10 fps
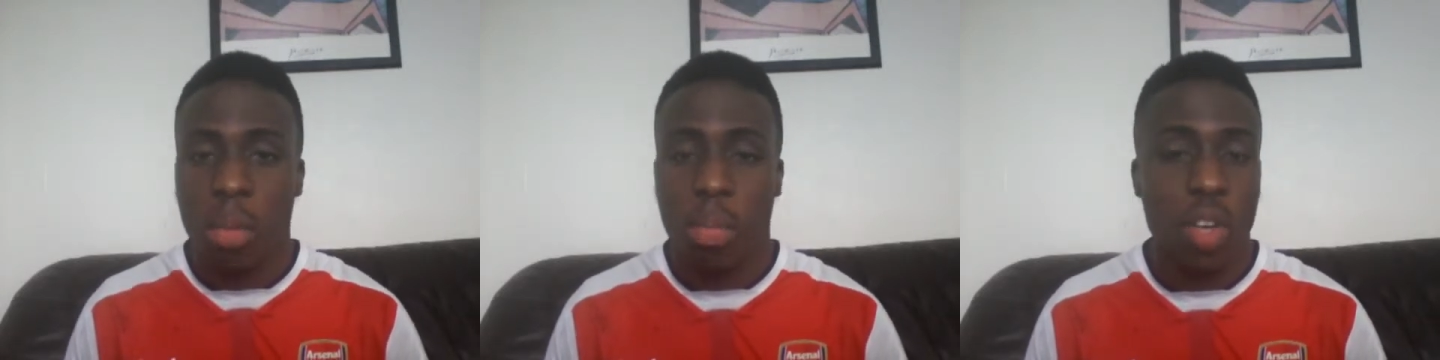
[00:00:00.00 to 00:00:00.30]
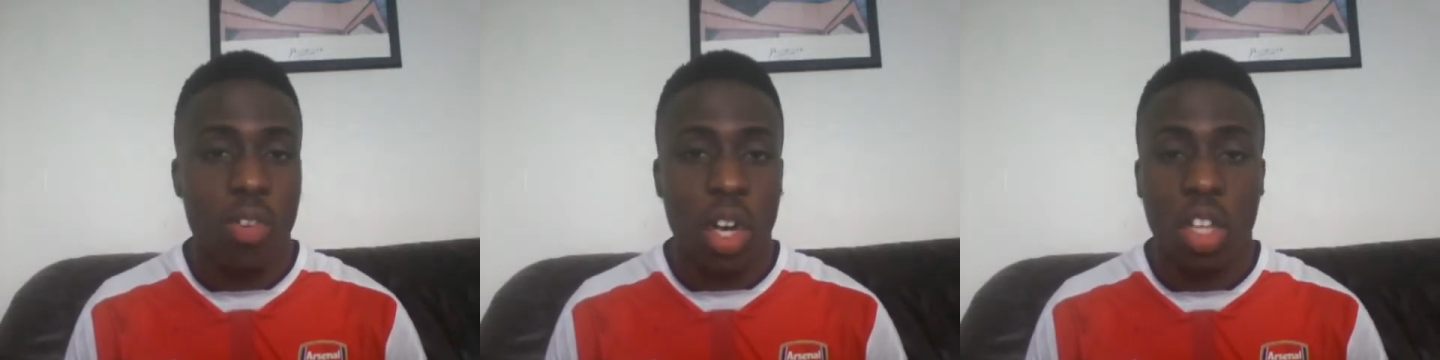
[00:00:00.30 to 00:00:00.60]
But
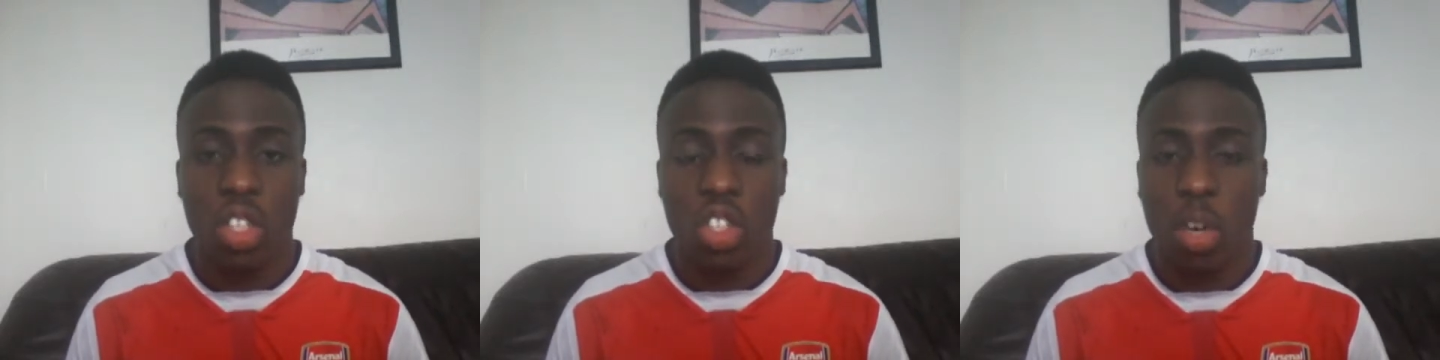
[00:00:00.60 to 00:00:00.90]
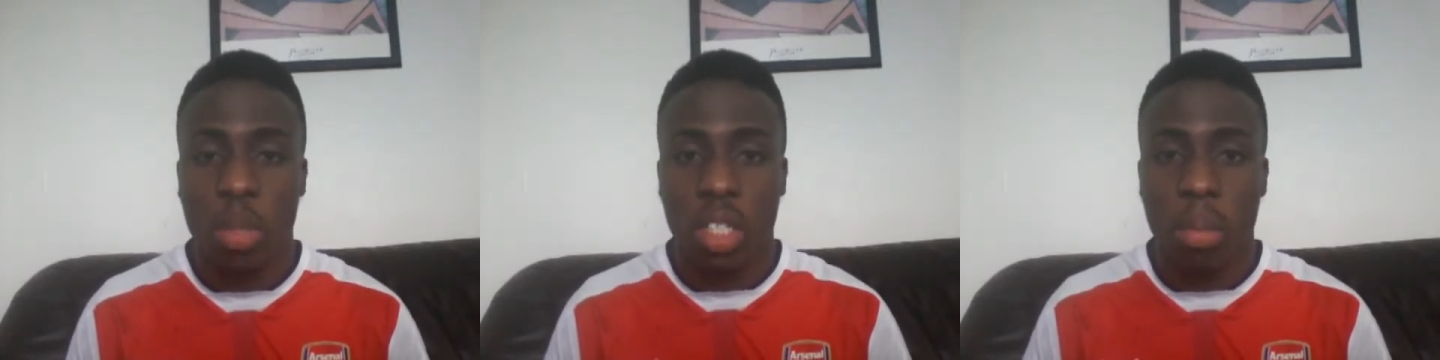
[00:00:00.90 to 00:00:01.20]
in regards to
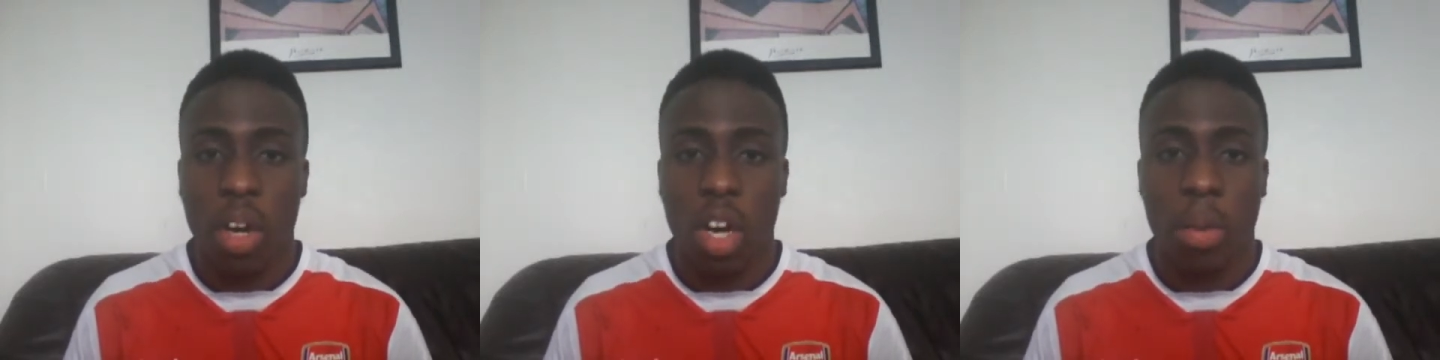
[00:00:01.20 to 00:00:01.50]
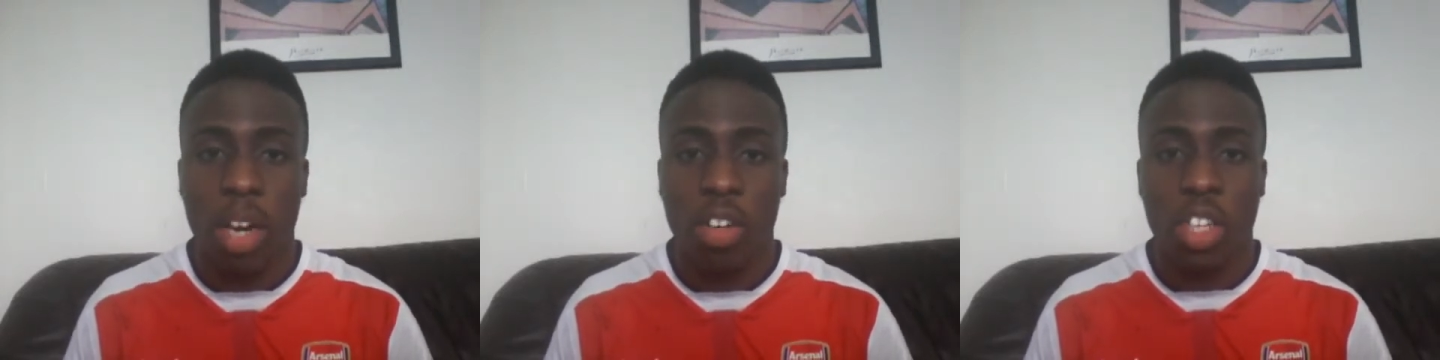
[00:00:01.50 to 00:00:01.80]
Thomas Lemar,
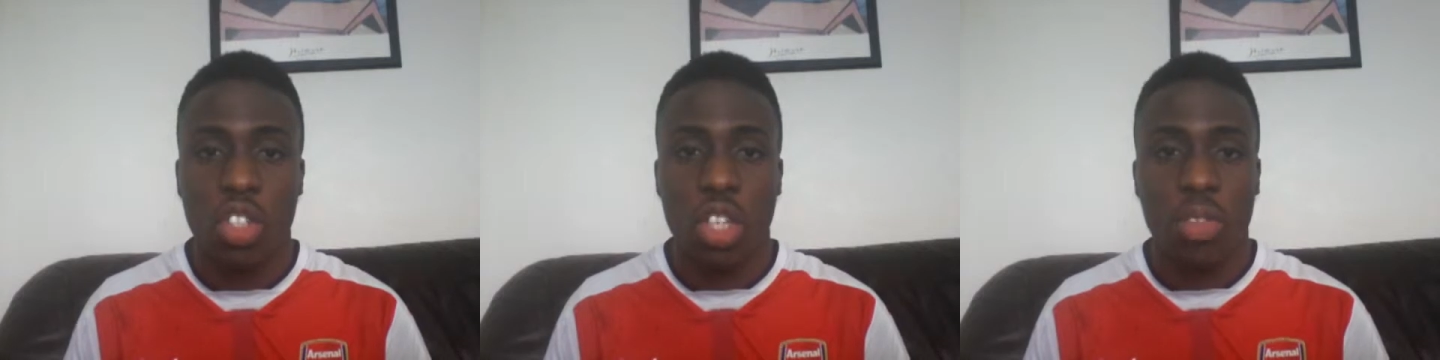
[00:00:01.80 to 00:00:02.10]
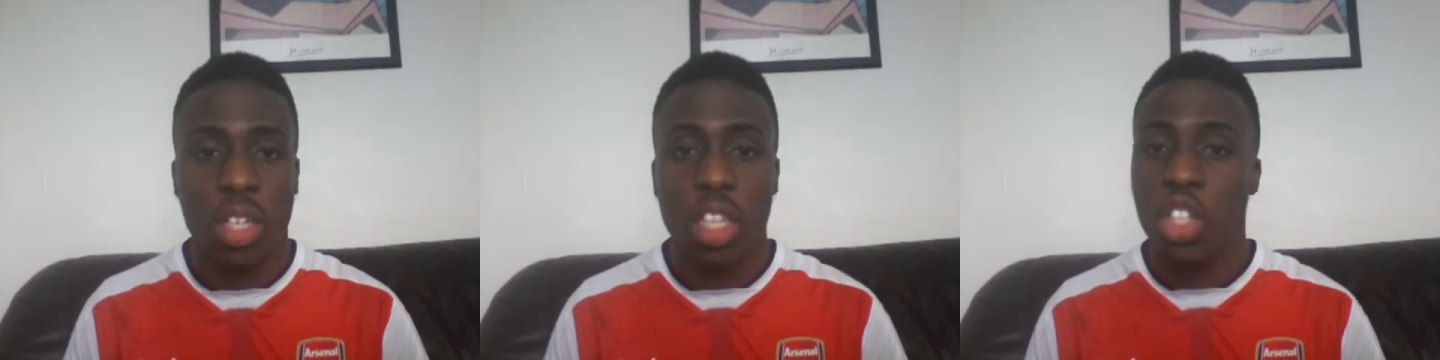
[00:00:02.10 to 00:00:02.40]
apparently it's not
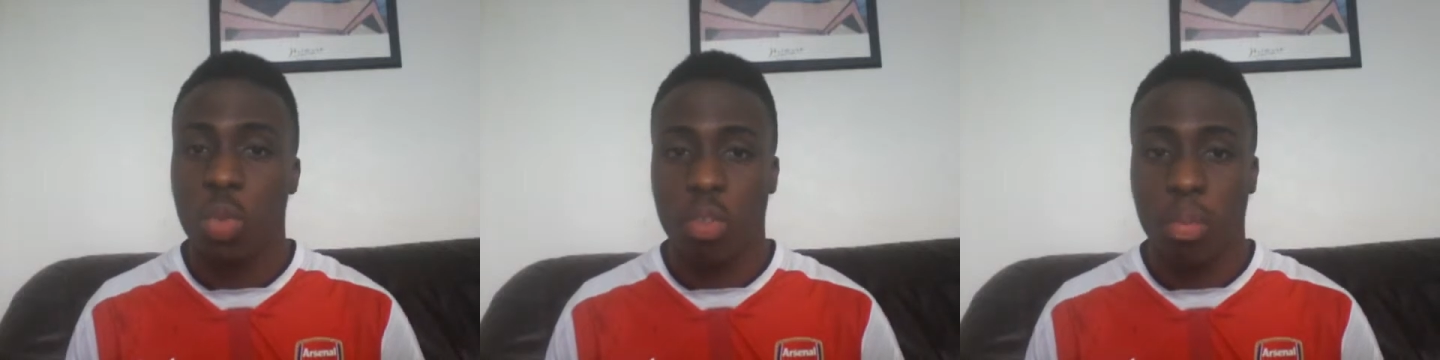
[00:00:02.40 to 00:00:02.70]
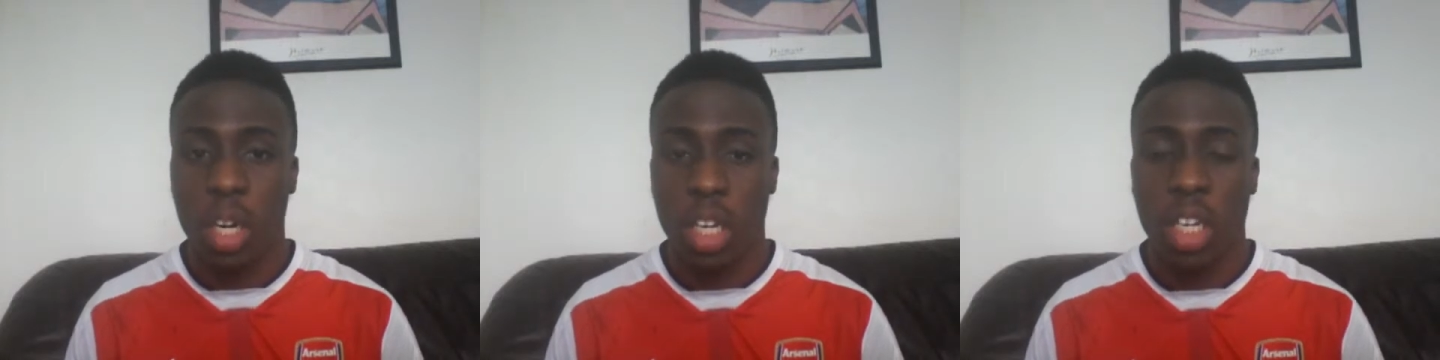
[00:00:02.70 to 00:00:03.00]
even an issue with
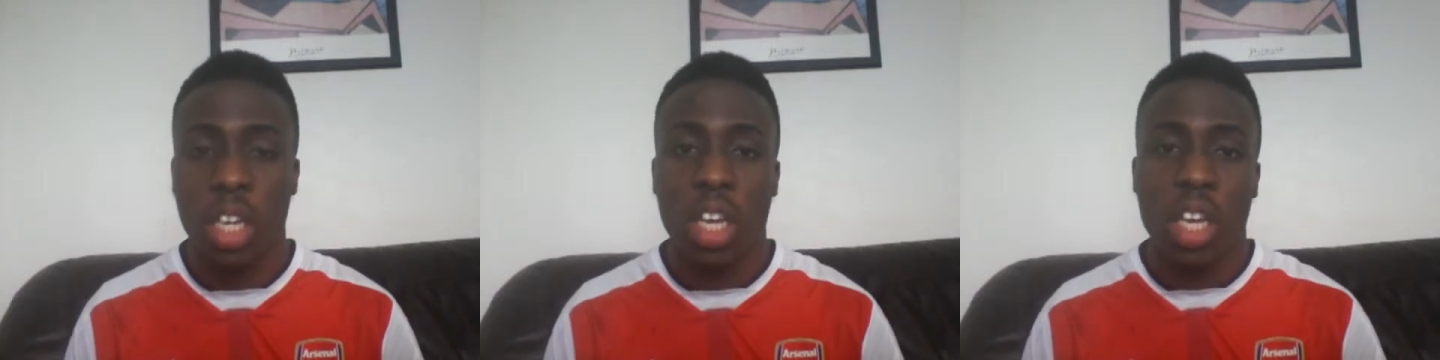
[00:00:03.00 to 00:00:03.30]
money.